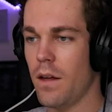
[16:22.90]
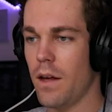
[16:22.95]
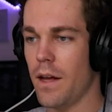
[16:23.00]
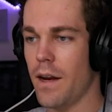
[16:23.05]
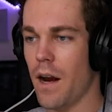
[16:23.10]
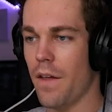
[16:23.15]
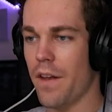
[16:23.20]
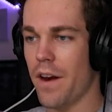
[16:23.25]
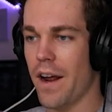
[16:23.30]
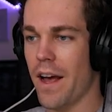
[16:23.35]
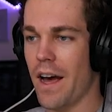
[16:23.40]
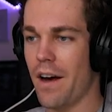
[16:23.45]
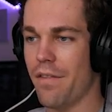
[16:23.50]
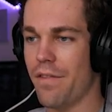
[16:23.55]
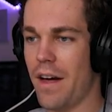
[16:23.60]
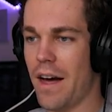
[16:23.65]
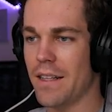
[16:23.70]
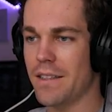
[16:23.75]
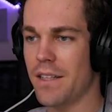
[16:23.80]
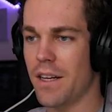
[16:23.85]
And now that I have
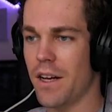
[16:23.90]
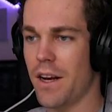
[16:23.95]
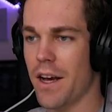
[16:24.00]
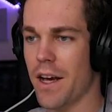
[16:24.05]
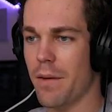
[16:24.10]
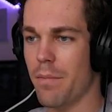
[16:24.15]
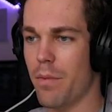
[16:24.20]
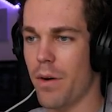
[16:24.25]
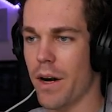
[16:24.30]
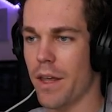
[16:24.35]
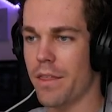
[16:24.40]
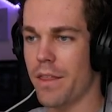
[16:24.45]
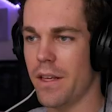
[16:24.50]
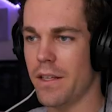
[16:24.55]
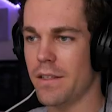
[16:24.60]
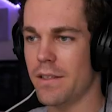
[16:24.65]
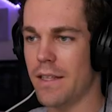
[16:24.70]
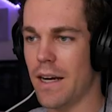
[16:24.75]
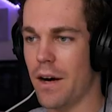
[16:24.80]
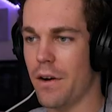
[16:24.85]
that done, I can break
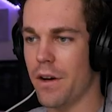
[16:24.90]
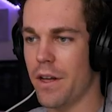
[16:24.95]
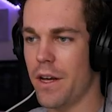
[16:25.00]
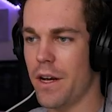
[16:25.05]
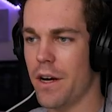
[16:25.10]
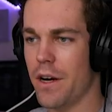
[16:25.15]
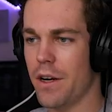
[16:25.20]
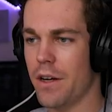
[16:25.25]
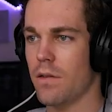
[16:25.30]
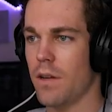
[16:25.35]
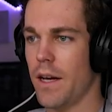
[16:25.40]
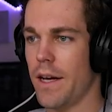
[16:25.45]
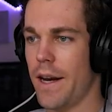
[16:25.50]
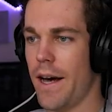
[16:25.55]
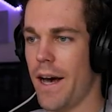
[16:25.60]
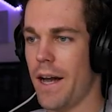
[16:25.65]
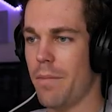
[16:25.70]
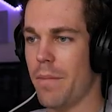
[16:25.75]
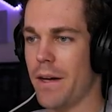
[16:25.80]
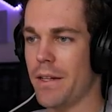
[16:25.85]
this down here and
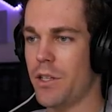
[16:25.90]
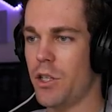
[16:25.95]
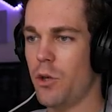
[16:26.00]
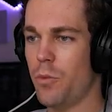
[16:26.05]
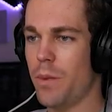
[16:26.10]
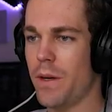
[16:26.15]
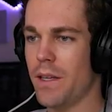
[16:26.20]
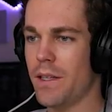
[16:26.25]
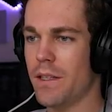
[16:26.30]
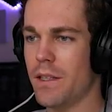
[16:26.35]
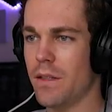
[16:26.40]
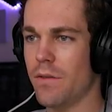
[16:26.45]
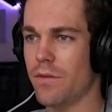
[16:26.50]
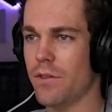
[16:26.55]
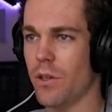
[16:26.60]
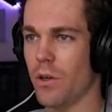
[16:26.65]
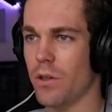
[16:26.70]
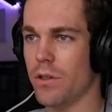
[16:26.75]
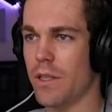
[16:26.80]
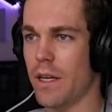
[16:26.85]
add my 2 pieces of
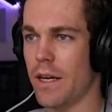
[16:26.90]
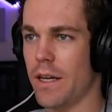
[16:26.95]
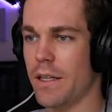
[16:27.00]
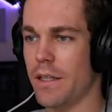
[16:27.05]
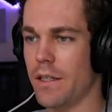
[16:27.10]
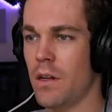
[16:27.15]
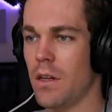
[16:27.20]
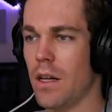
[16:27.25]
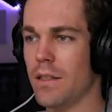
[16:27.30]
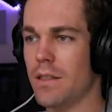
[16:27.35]
soul sand. Let's